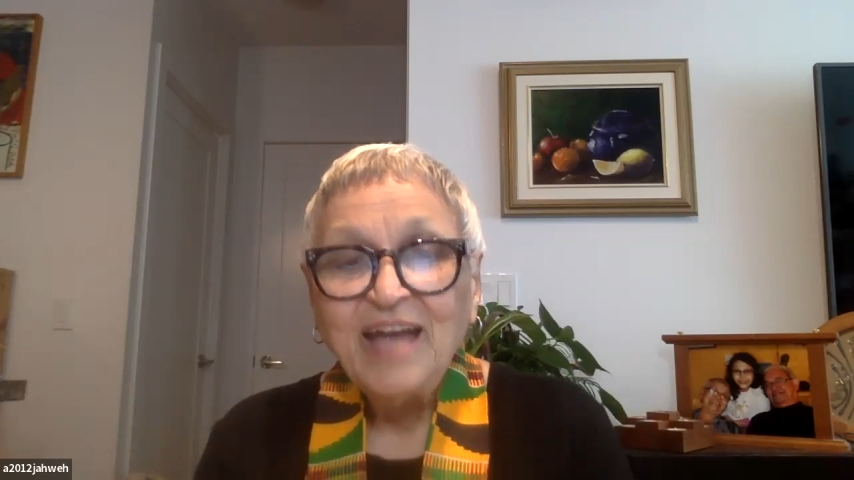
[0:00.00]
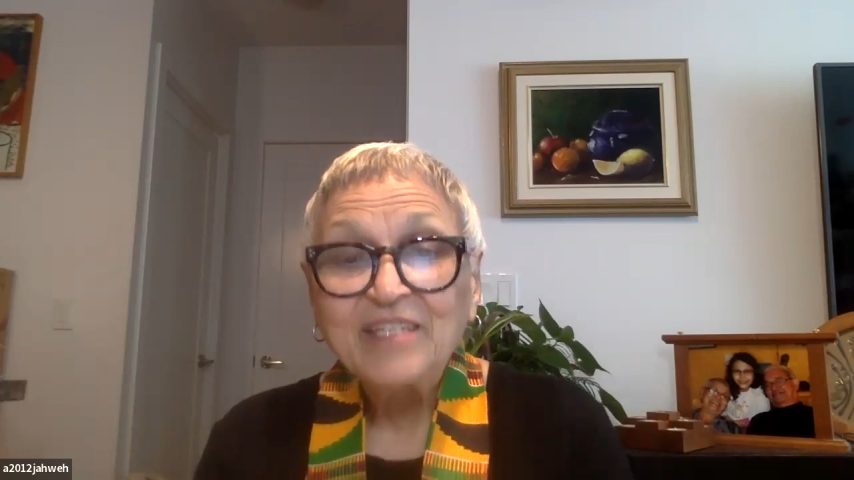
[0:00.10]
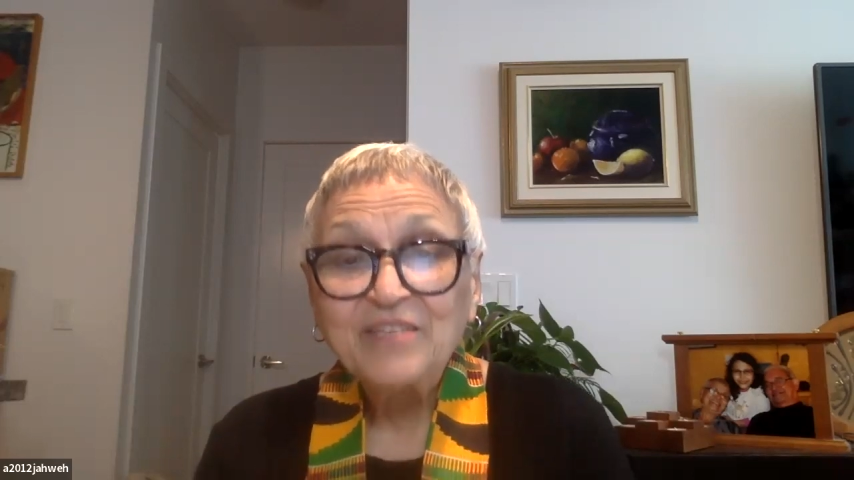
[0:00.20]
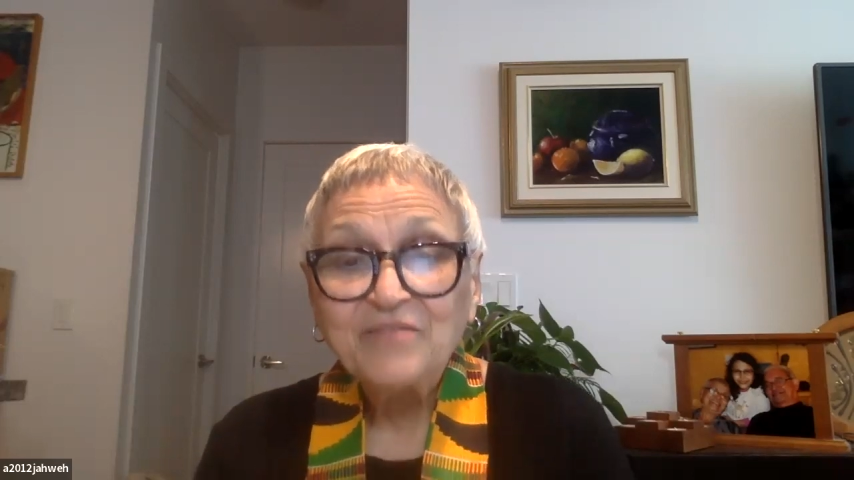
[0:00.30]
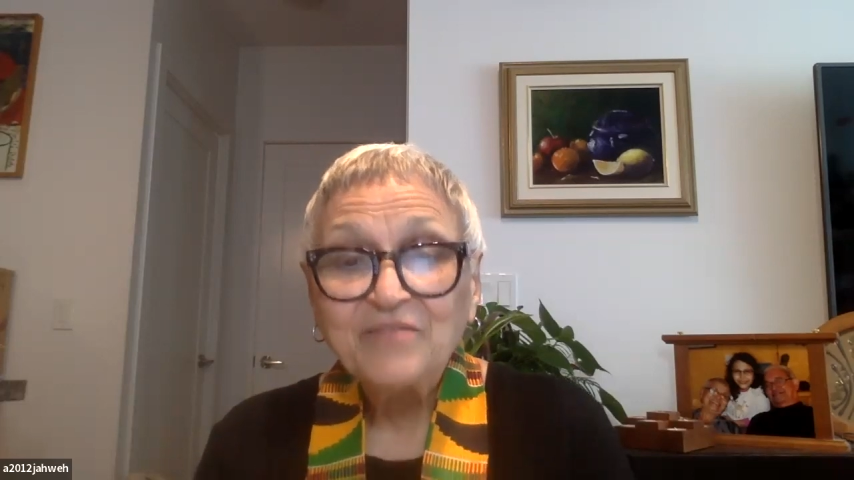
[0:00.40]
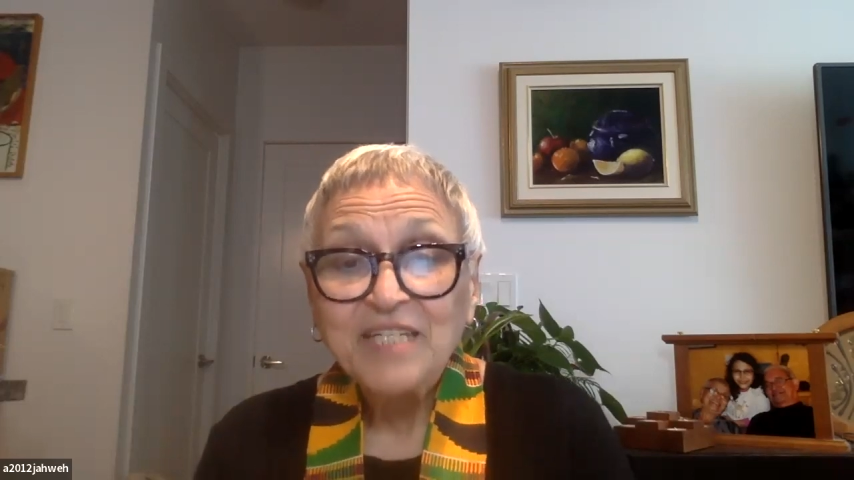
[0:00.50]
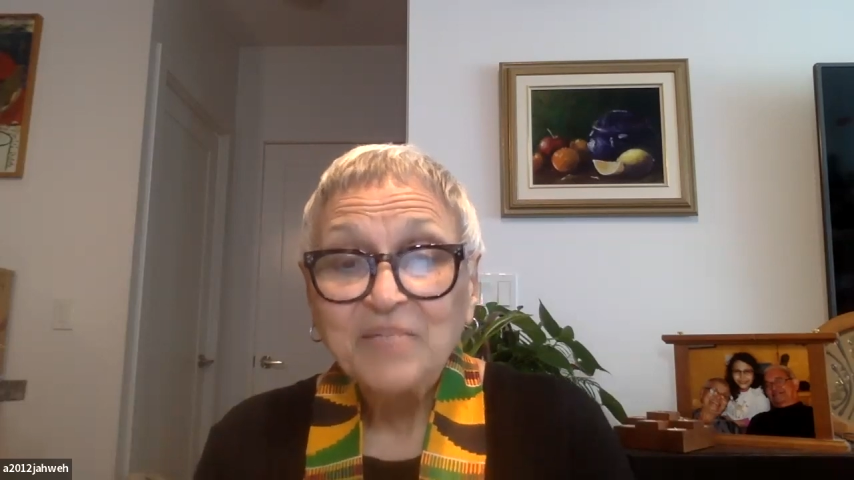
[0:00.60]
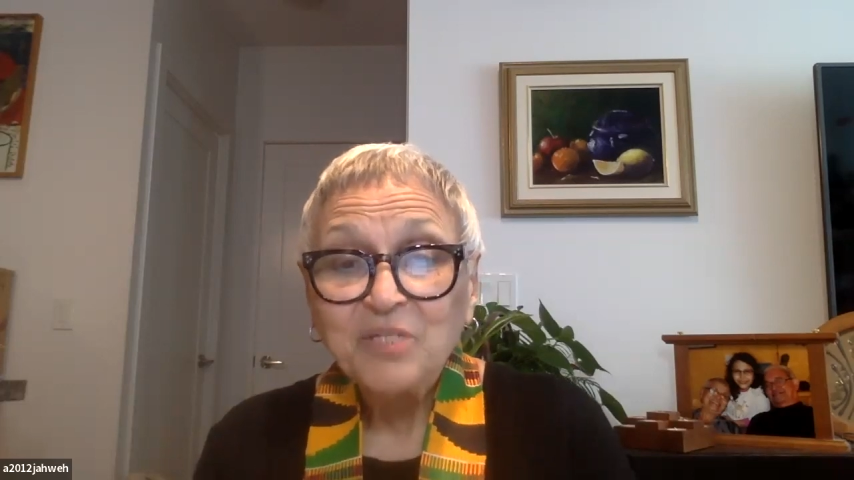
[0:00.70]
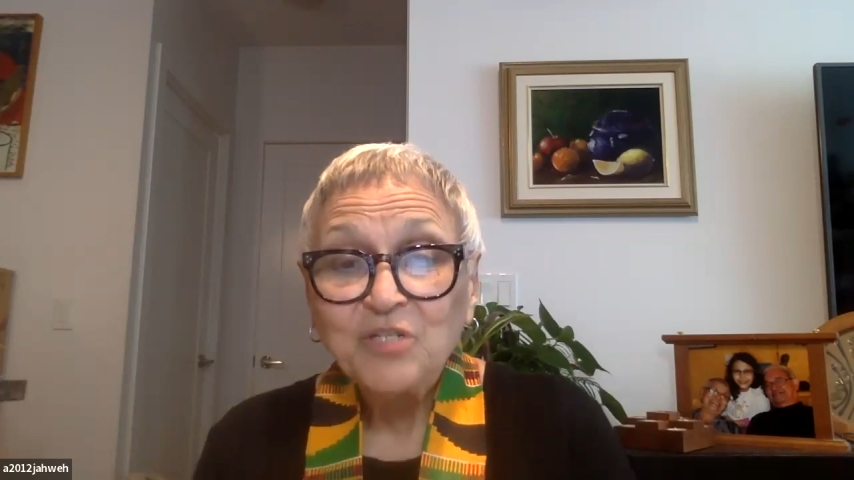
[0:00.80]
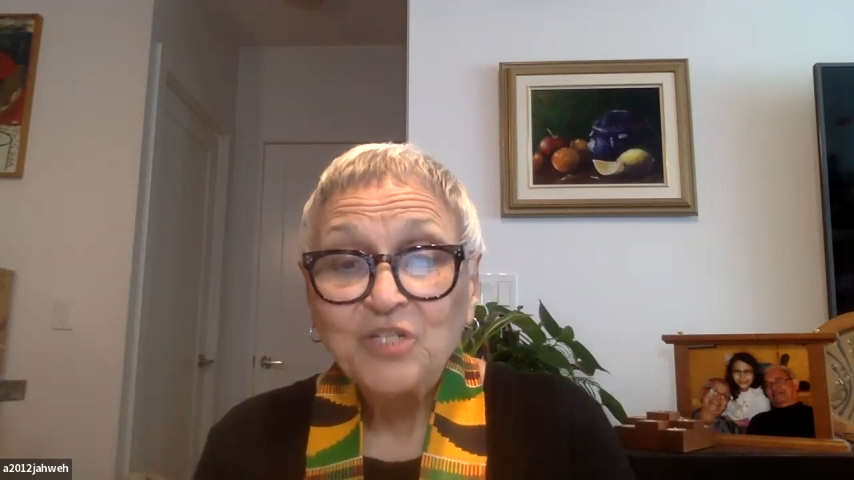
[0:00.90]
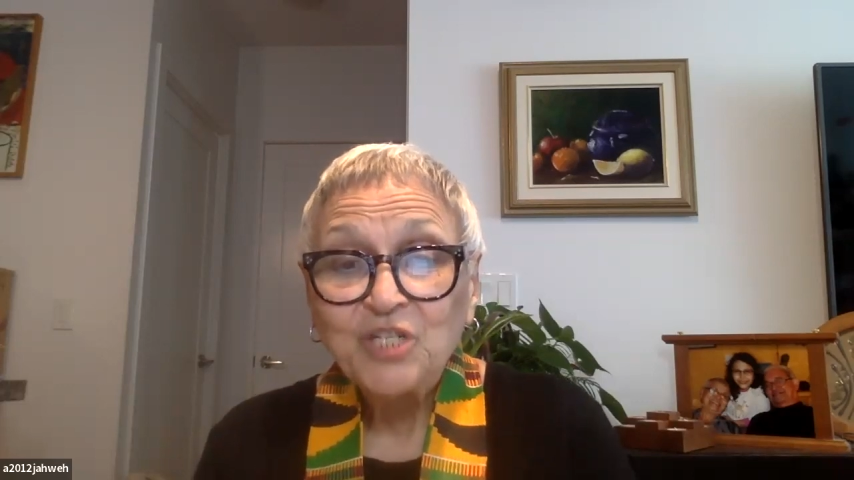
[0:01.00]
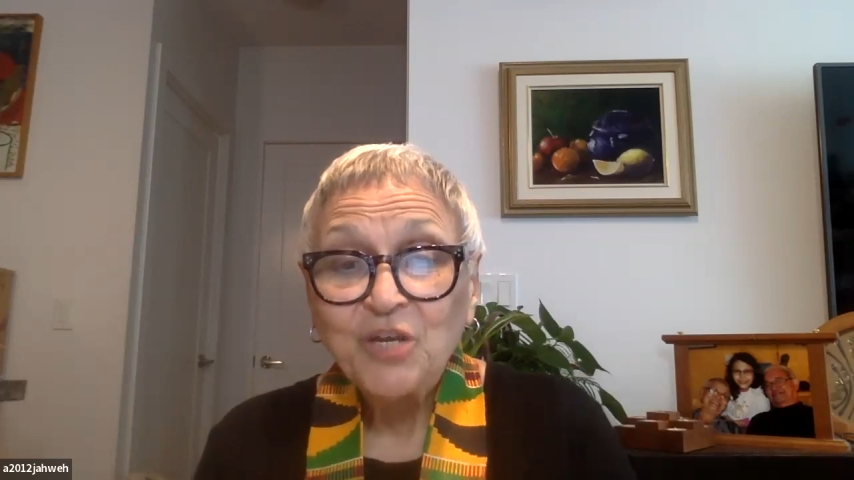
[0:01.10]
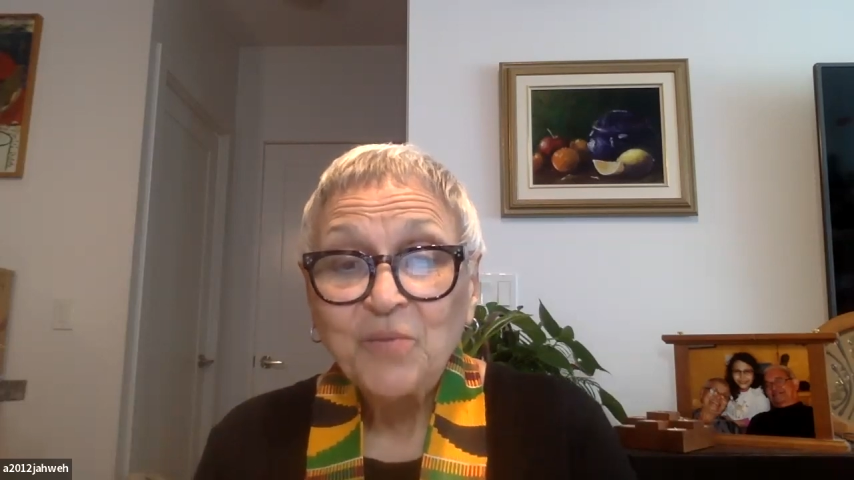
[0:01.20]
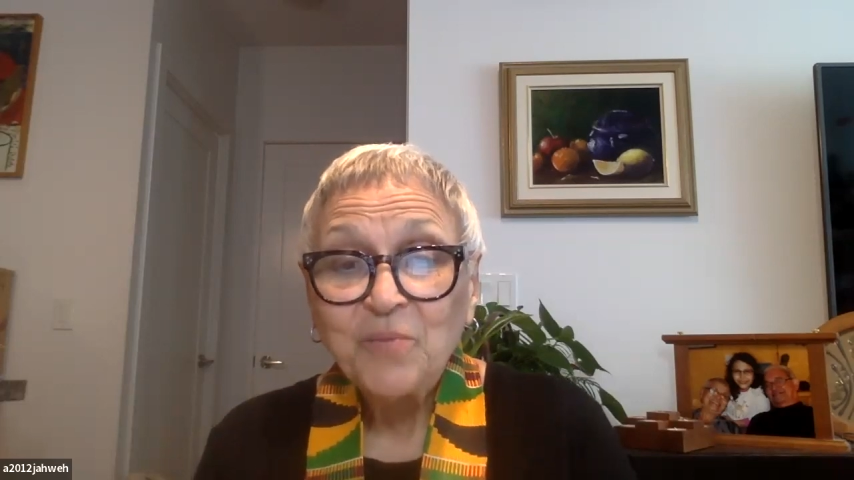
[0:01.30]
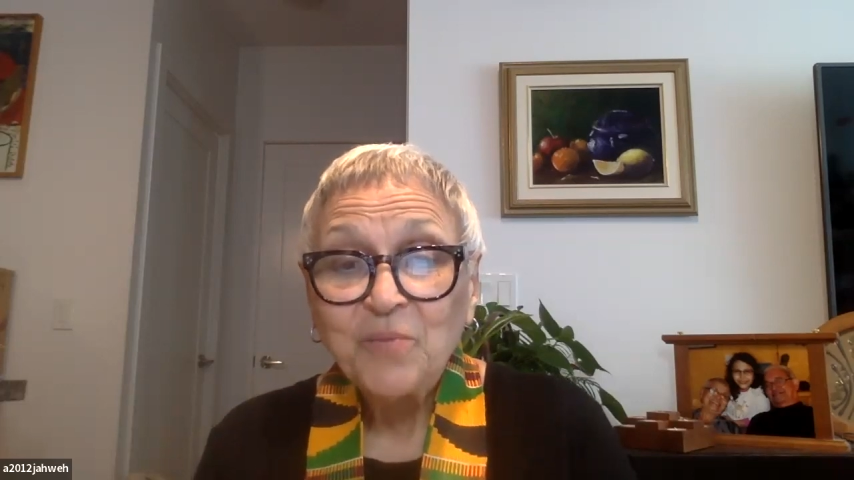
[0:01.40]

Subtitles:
has invited me to share